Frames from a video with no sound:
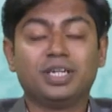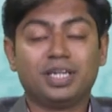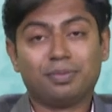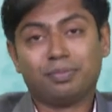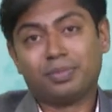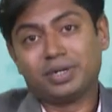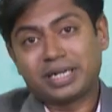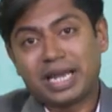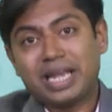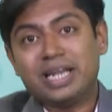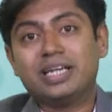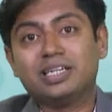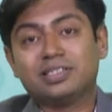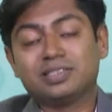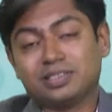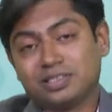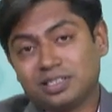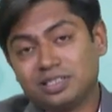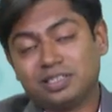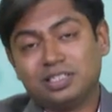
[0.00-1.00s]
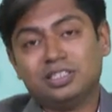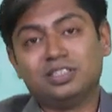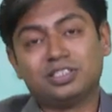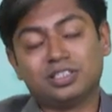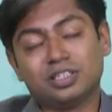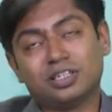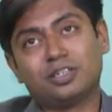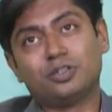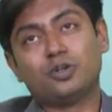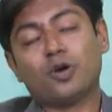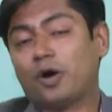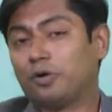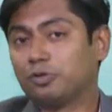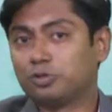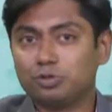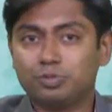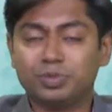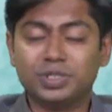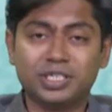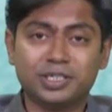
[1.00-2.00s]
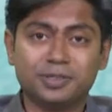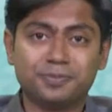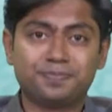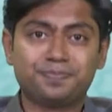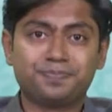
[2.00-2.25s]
But I guess as a teacher, you have to be